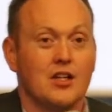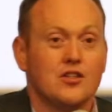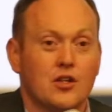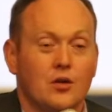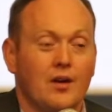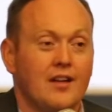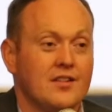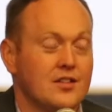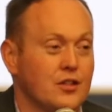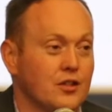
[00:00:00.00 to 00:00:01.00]
So
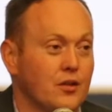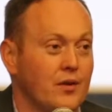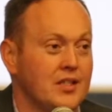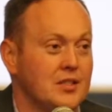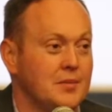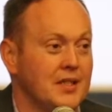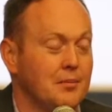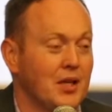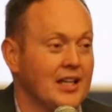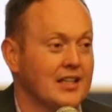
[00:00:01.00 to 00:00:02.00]
is there going to be a
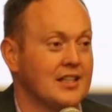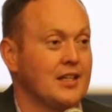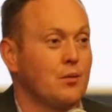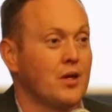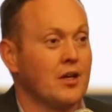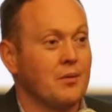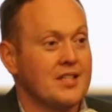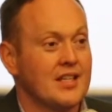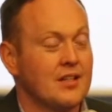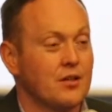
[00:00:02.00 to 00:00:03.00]
blanket thing where we
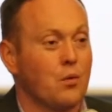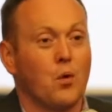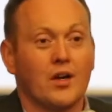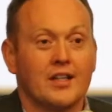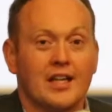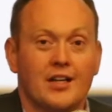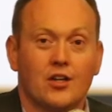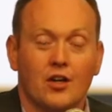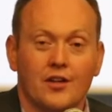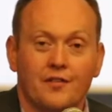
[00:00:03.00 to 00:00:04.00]
send out a warning
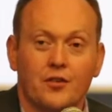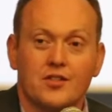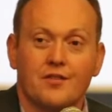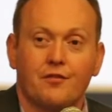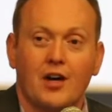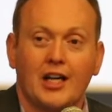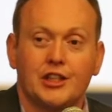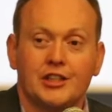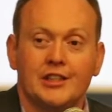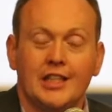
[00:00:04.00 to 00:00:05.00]
letter on the first
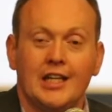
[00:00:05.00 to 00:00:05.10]
infraction,